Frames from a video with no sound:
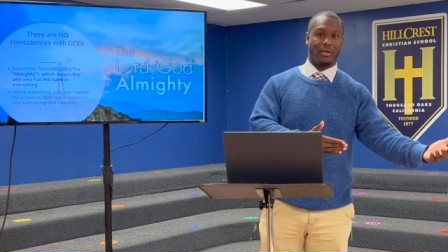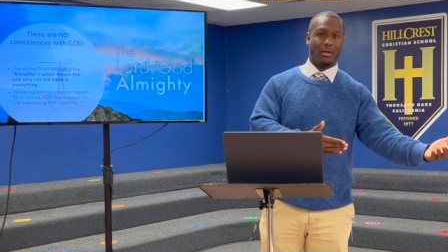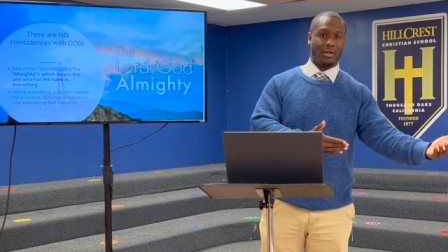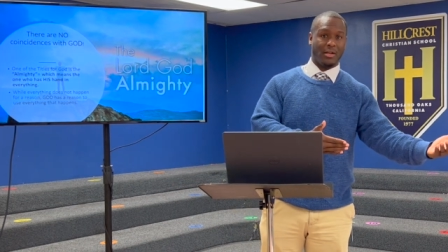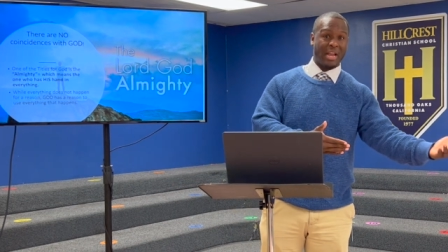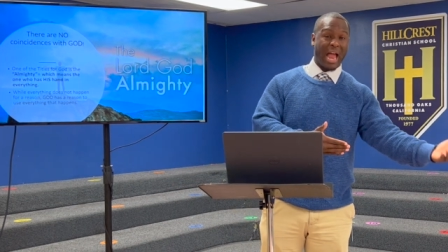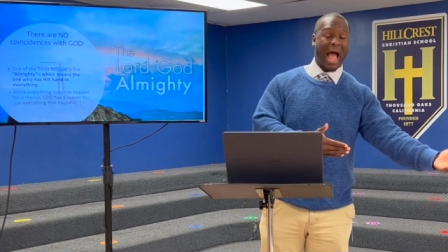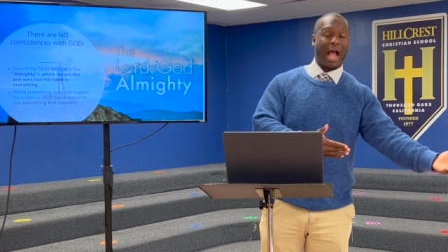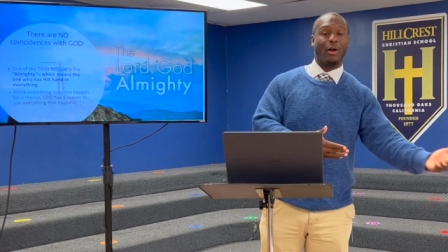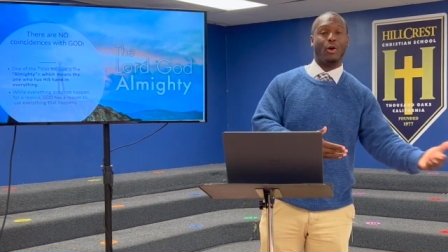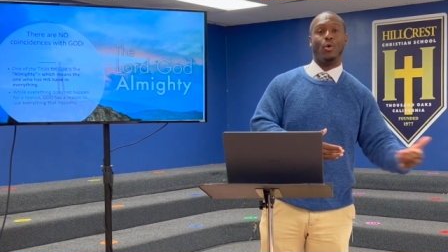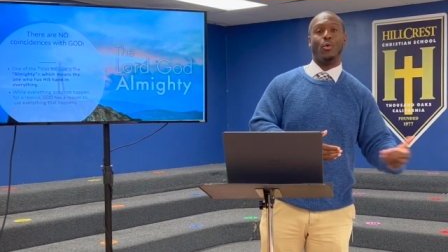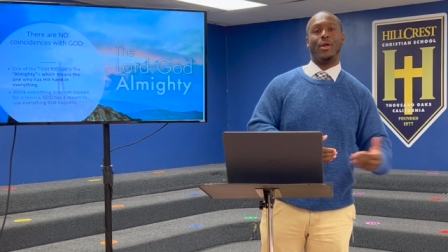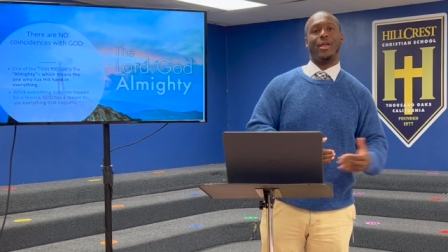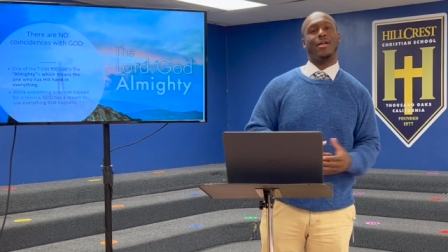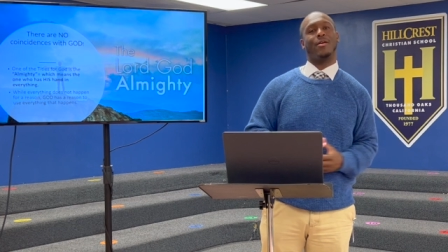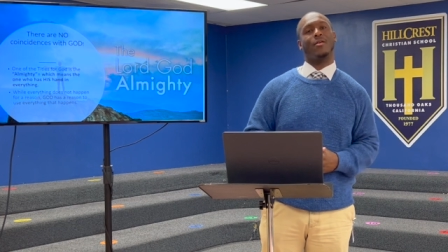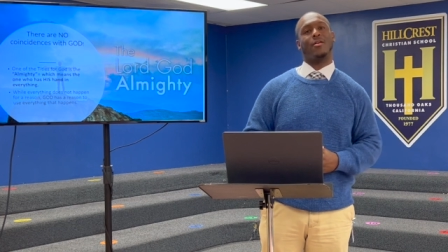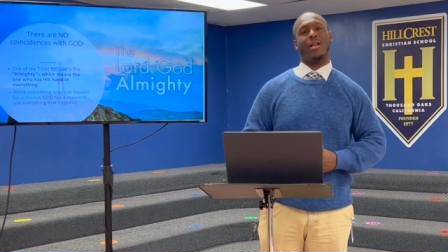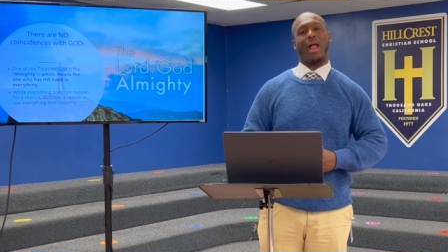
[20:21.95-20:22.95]
not go
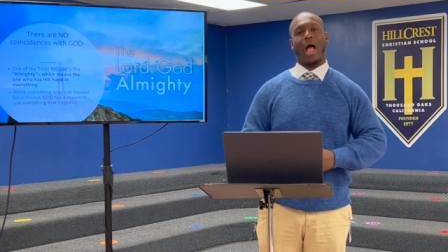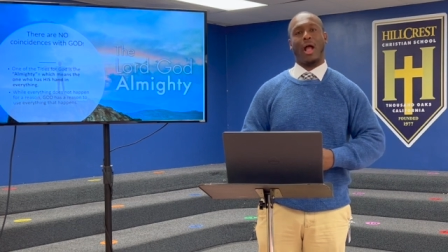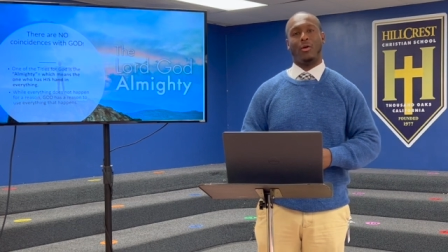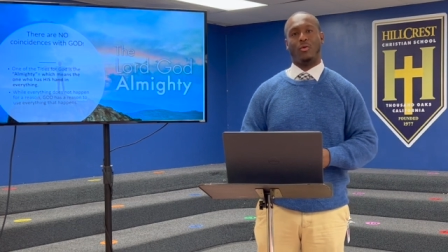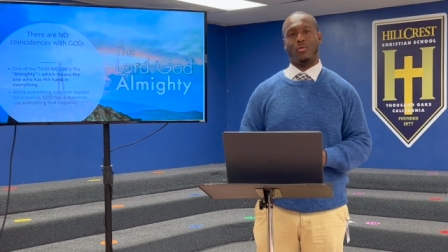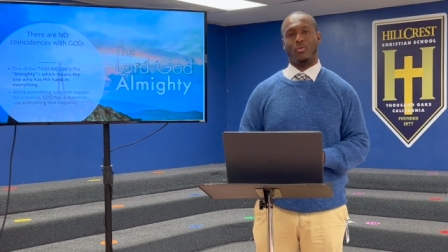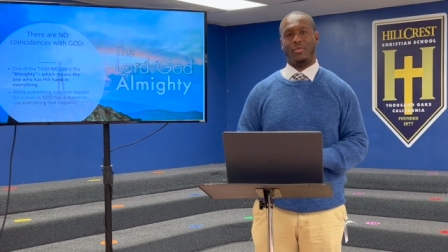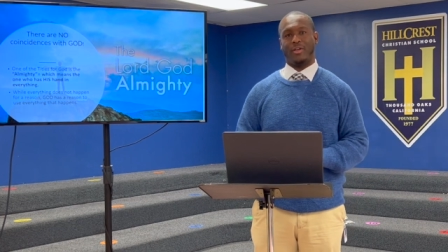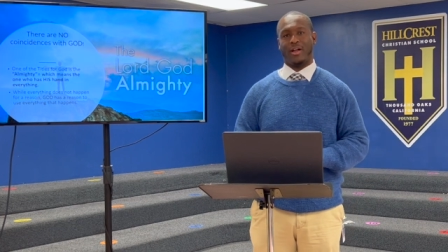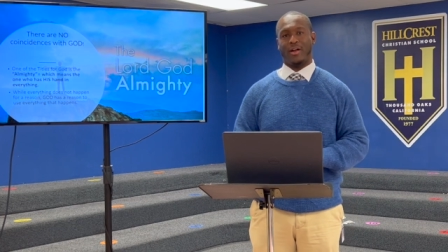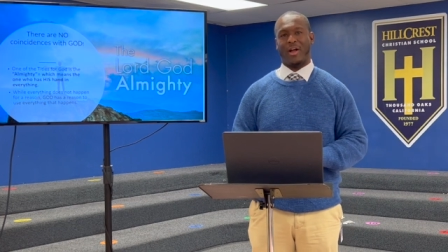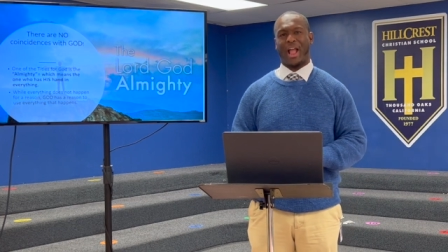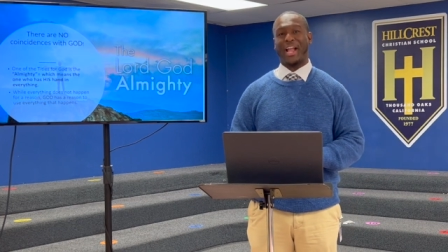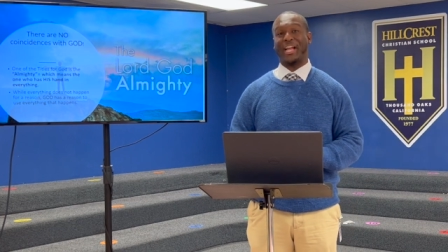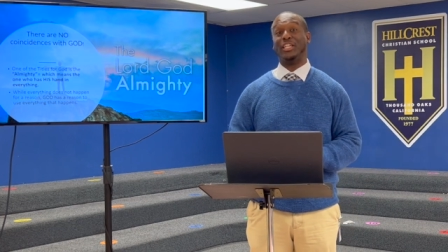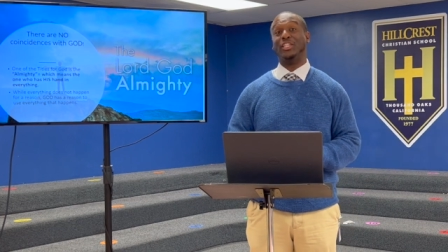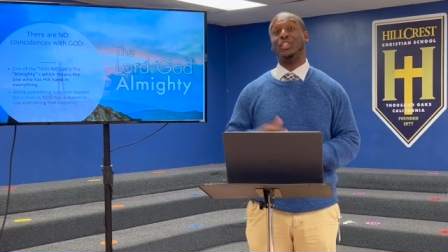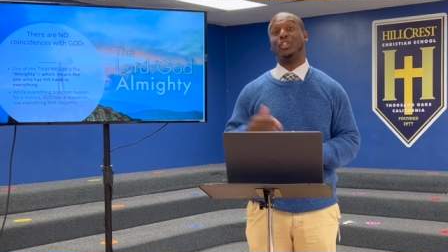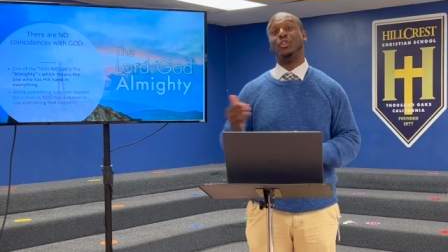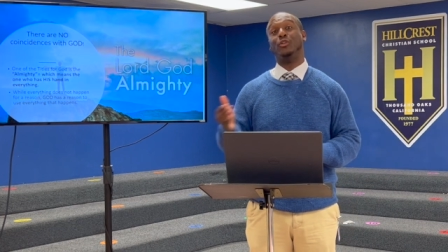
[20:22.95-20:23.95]
here or not go there. I
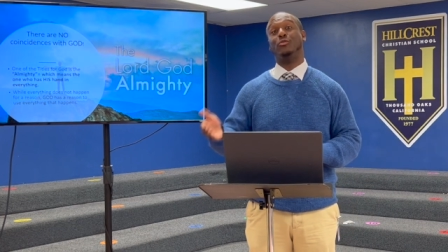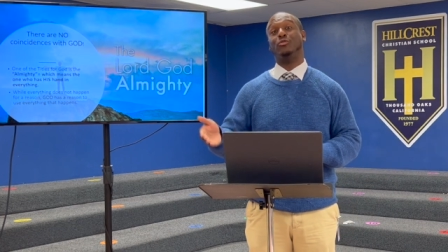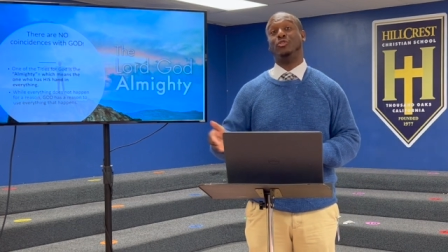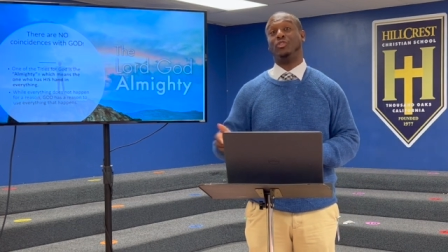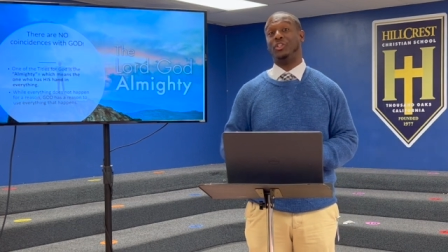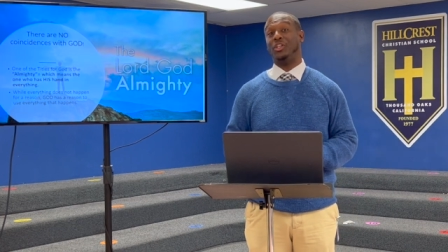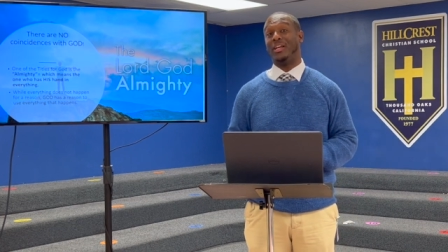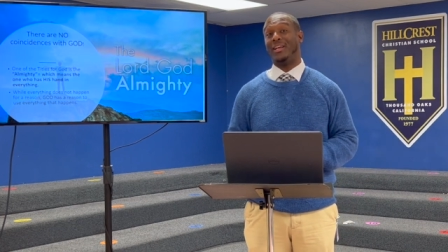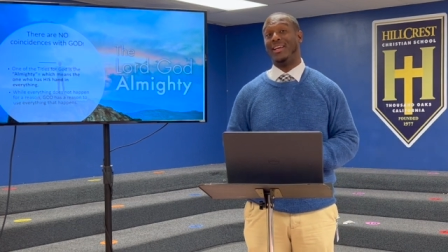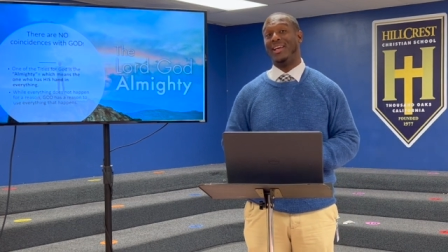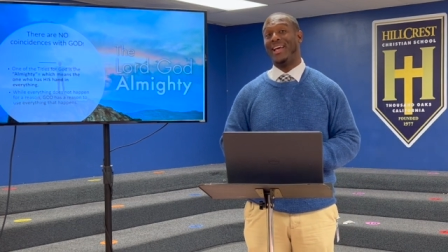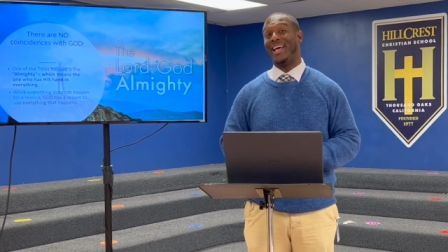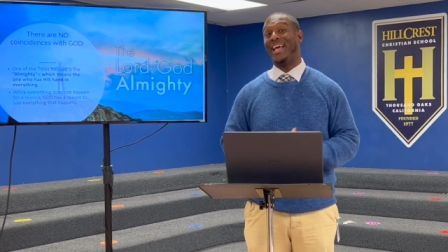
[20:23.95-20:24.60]
can choose to